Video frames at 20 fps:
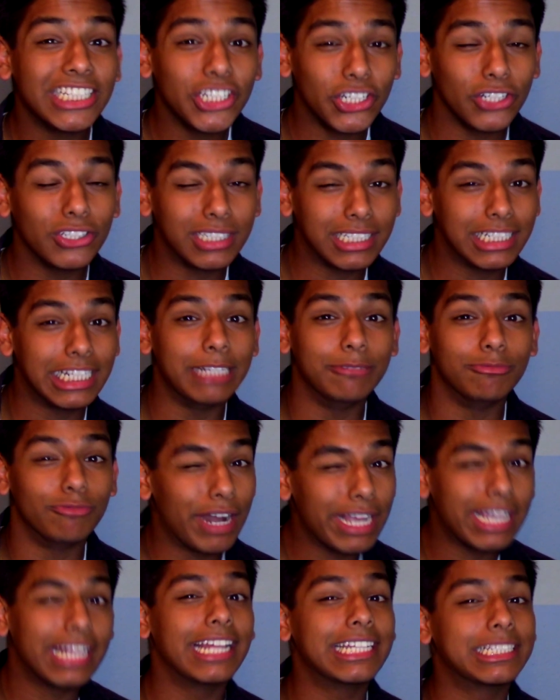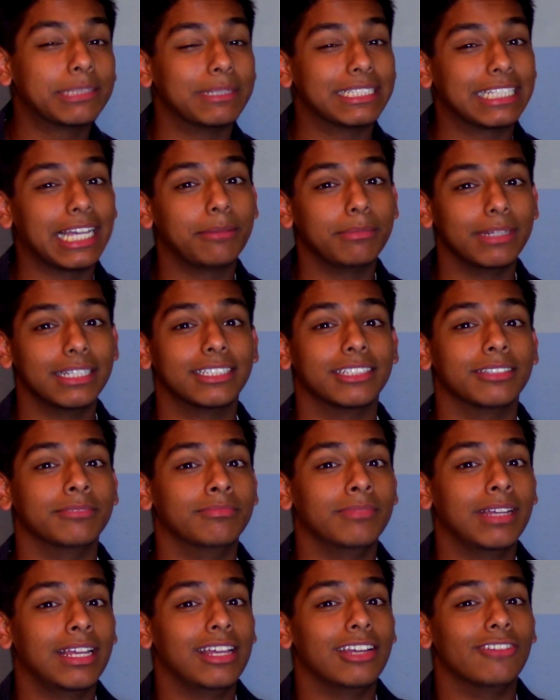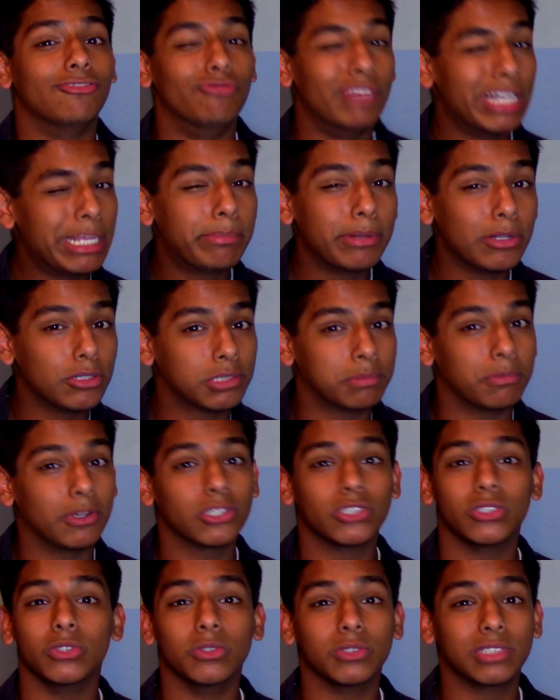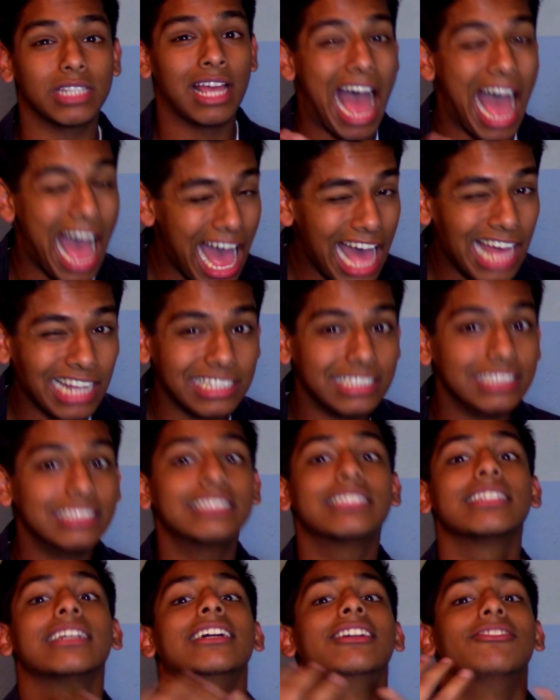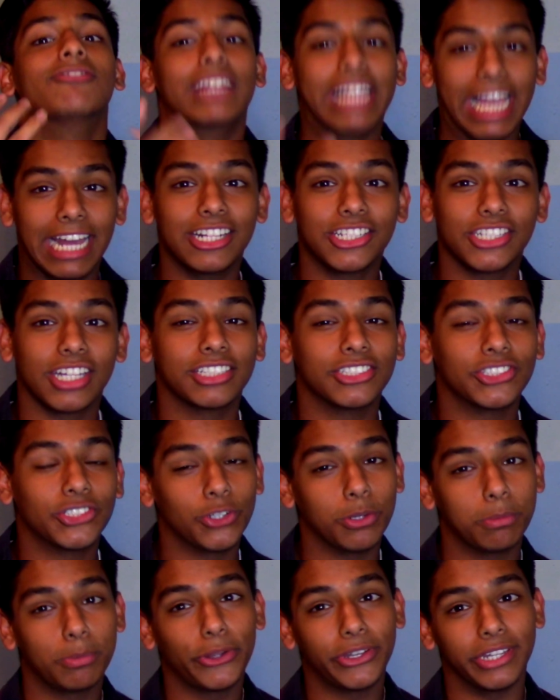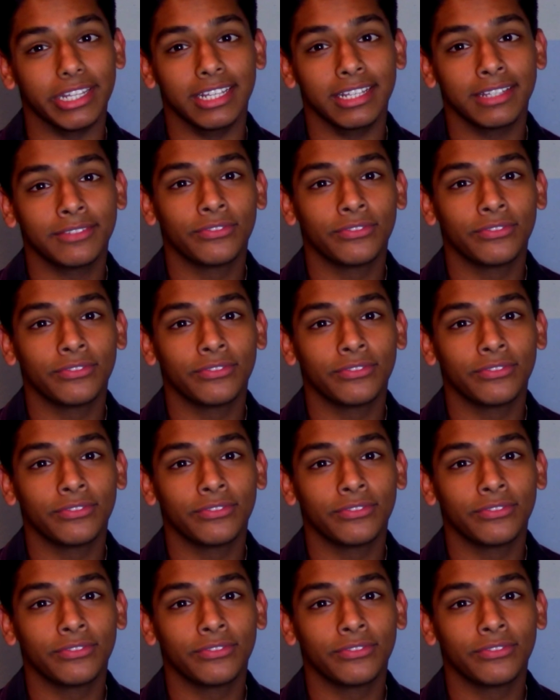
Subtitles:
good sleep regulates metabolism, rebuilds muscles, and re-energizes your body.